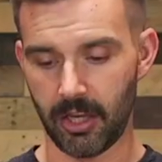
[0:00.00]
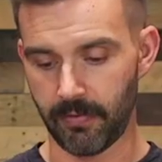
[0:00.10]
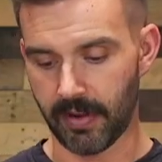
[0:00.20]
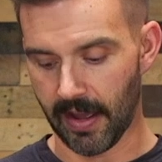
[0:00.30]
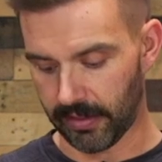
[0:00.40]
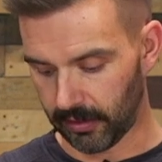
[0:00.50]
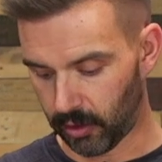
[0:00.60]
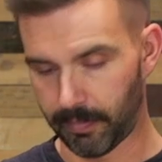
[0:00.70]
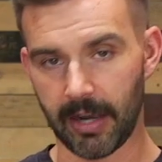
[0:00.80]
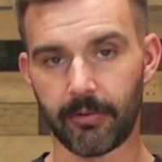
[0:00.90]
you've got the little
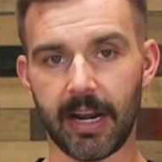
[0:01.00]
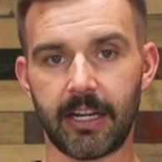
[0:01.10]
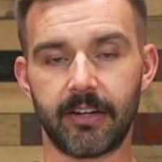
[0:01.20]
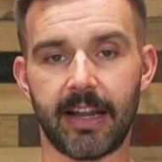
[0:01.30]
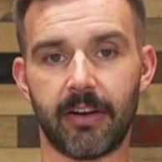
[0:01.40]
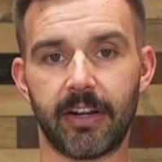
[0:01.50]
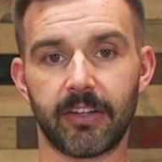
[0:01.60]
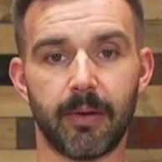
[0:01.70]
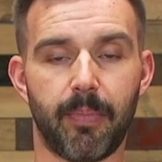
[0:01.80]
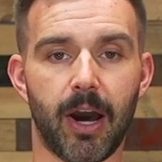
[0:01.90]
button right here down here
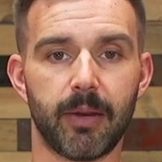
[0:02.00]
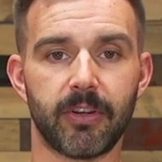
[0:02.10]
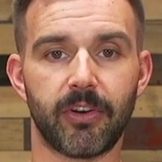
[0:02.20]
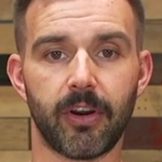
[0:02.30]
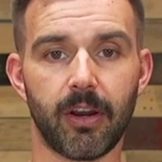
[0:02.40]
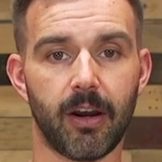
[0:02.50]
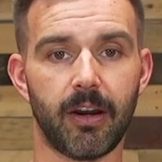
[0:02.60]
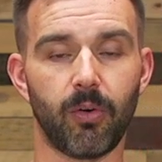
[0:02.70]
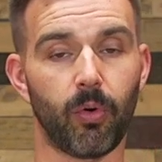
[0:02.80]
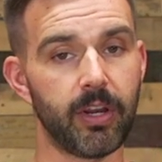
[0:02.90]
at the bottom to turn it
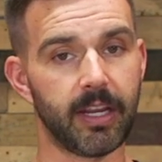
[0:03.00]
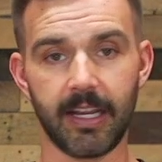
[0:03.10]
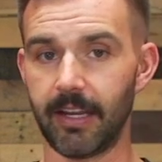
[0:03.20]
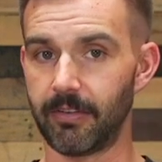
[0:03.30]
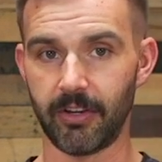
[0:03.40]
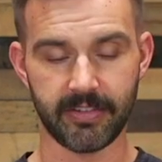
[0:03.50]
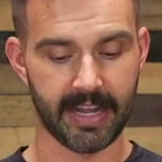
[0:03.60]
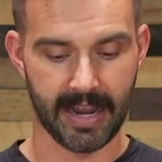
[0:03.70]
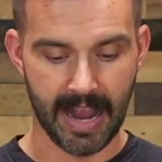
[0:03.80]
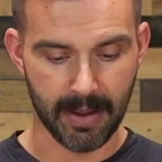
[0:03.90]
on, or you can, again, use
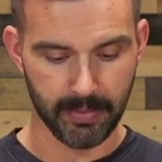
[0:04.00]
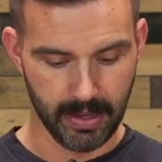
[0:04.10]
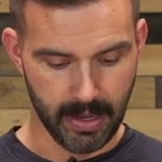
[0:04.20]
that app.